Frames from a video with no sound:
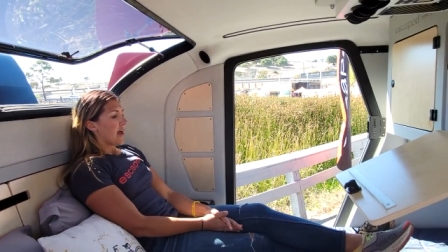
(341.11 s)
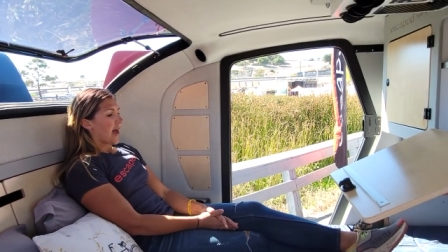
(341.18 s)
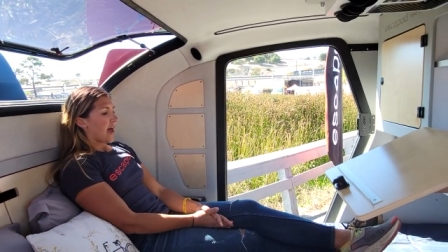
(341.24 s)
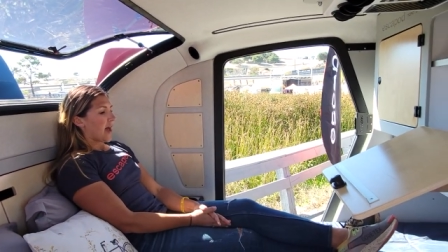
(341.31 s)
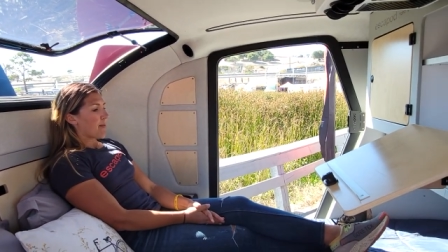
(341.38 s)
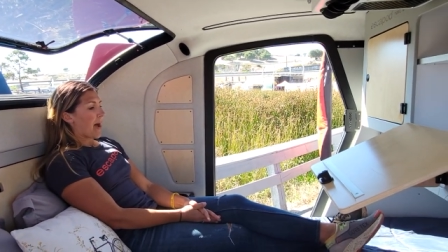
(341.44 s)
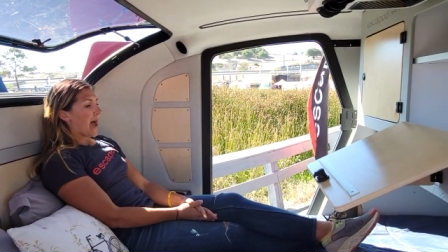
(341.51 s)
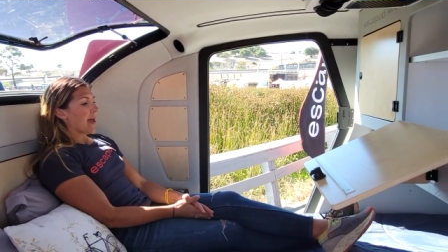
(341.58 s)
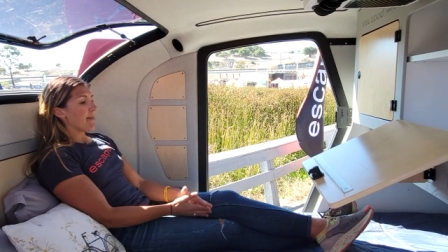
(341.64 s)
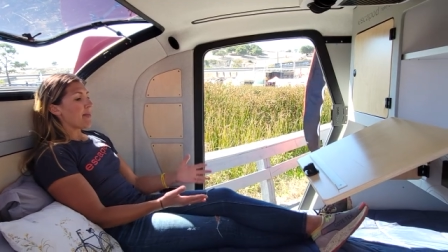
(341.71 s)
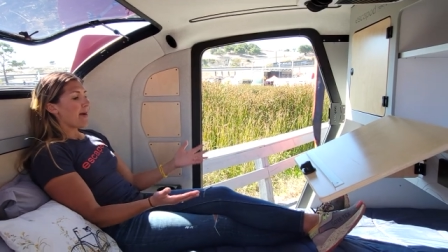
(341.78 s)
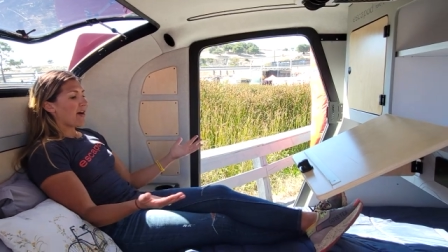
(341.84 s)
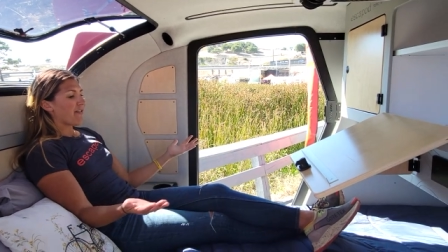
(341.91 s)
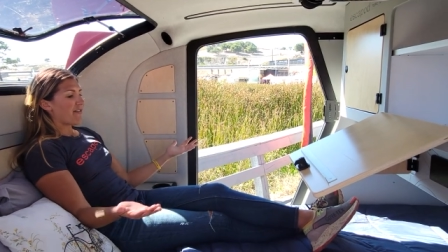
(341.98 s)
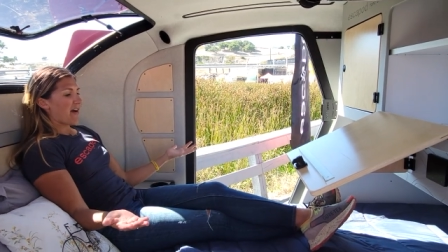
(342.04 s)
Um, I'm
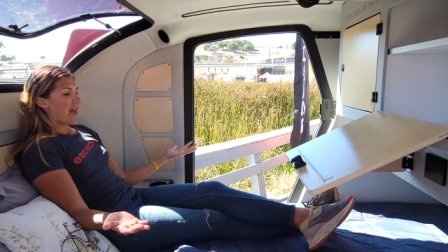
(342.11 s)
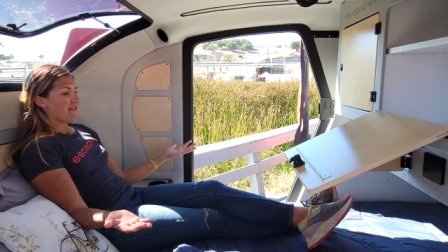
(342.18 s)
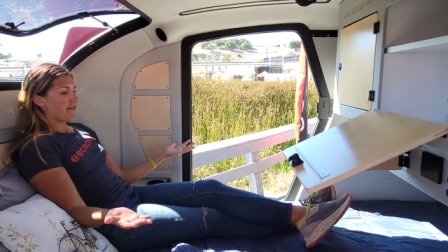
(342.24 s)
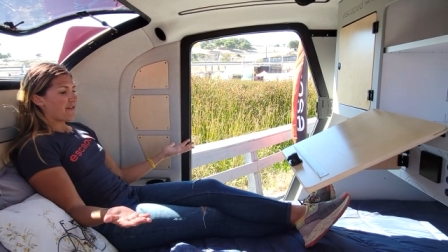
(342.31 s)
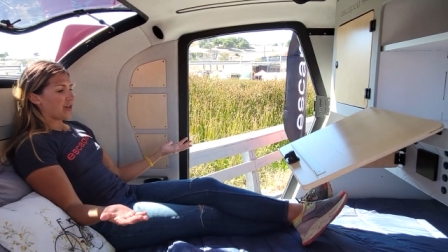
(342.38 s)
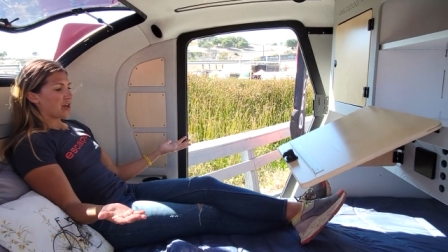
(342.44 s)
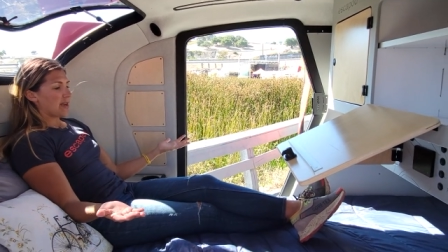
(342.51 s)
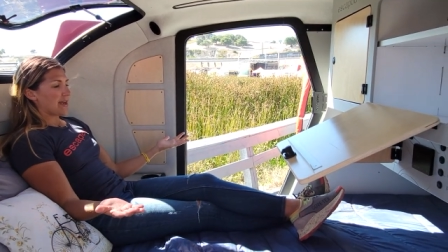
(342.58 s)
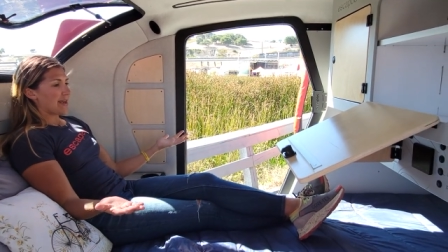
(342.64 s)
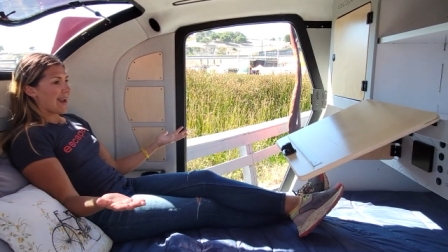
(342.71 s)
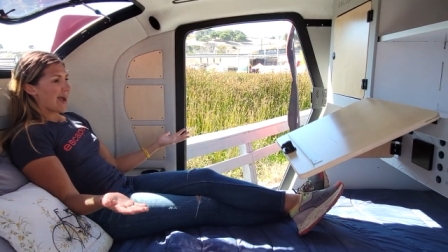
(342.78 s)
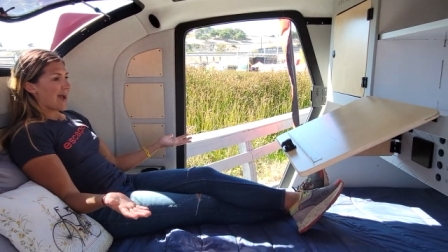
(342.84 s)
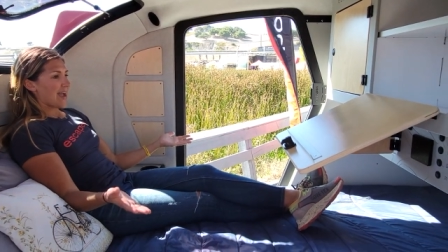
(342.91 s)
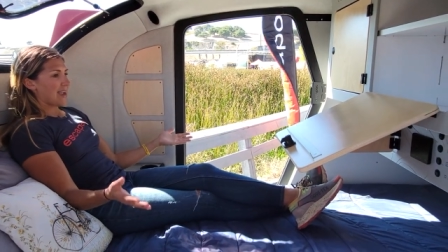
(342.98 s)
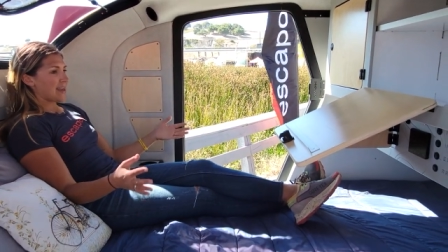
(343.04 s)
about five foot
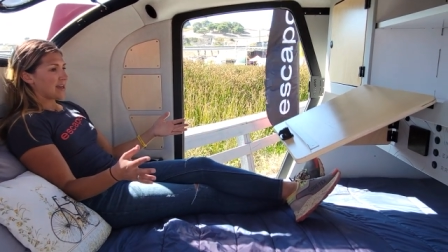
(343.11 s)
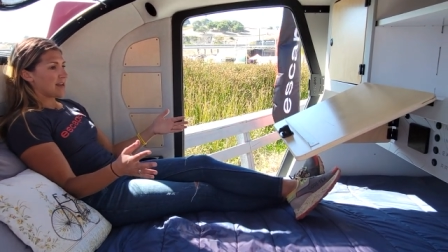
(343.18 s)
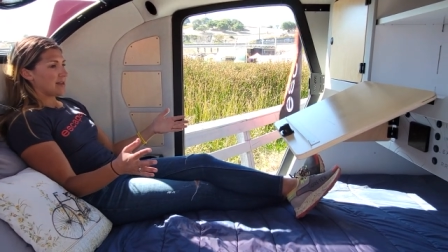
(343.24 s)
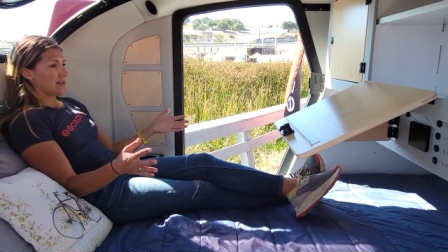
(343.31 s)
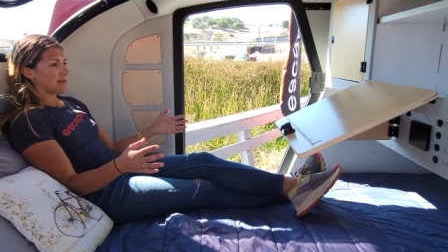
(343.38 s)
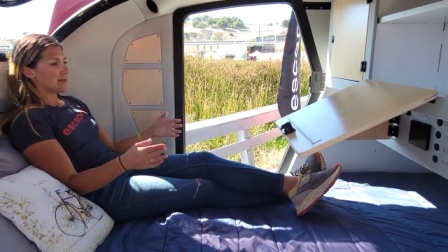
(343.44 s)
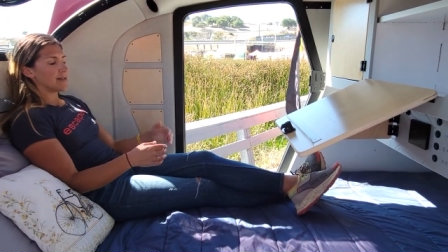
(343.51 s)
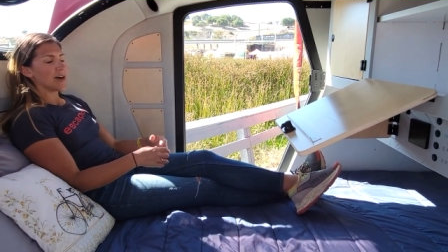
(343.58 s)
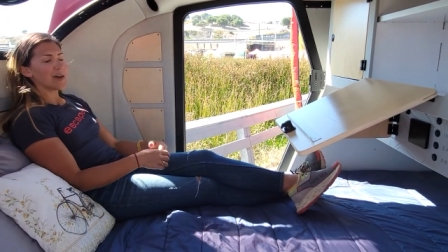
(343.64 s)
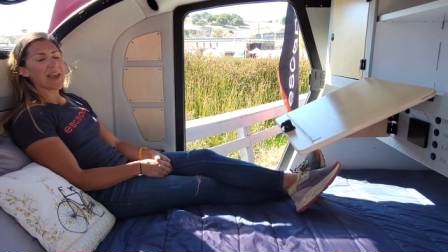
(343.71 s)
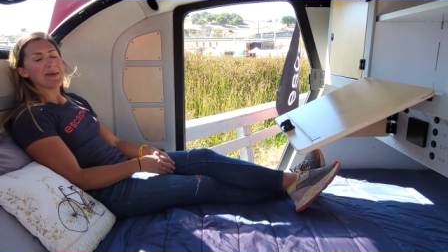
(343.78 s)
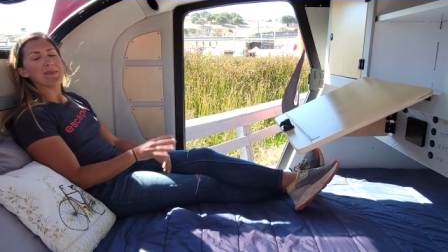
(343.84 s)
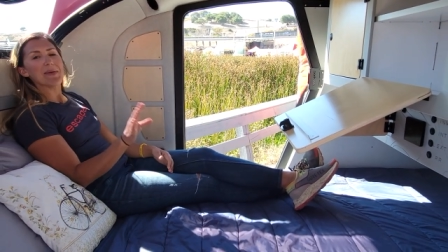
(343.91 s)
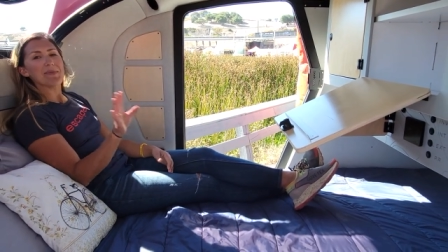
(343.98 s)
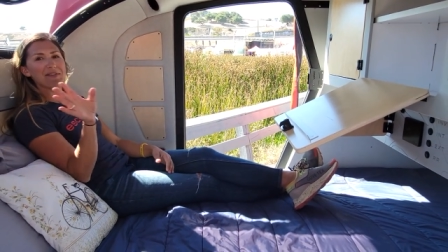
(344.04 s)
nine.
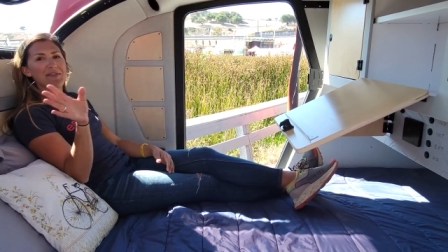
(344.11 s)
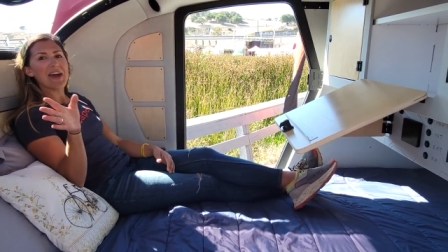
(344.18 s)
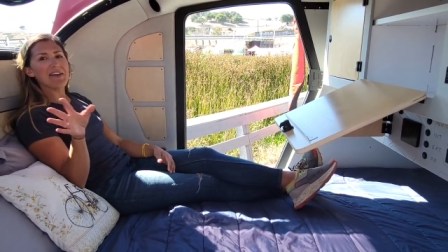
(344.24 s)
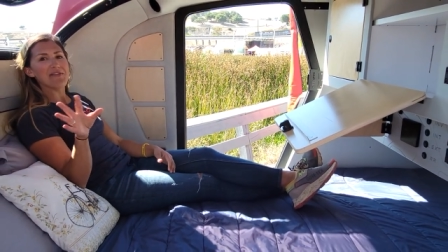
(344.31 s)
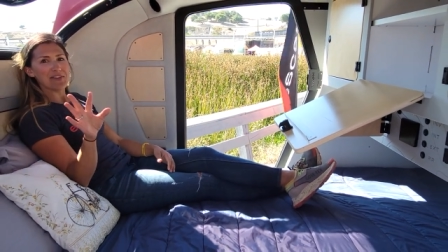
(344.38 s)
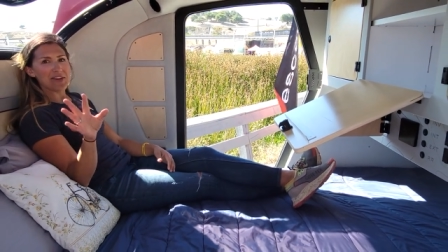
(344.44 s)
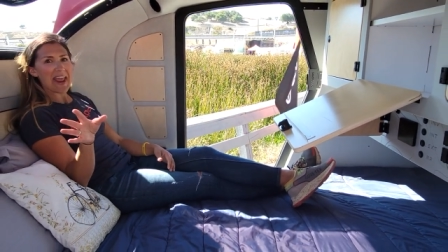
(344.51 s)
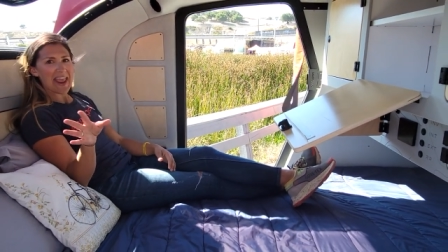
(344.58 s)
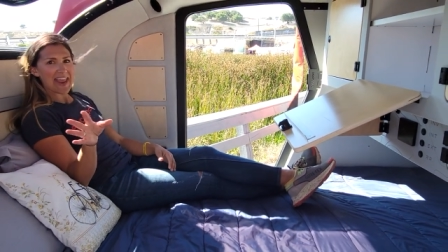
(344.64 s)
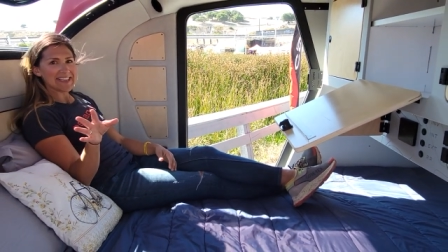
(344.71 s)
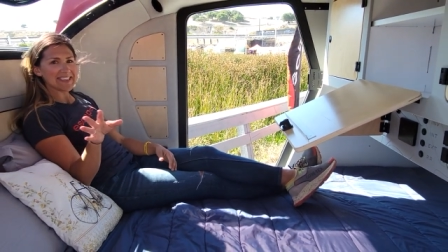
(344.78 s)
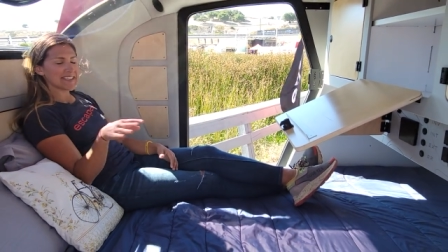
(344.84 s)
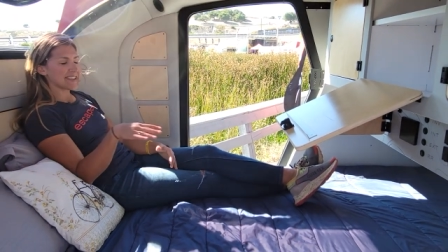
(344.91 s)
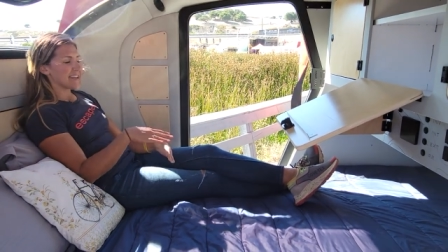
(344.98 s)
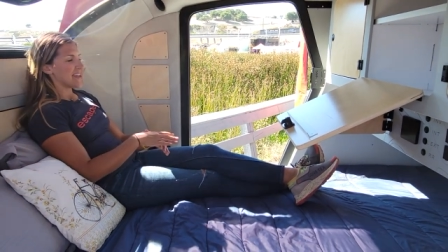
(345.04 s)
Okay, maybe five foot eight.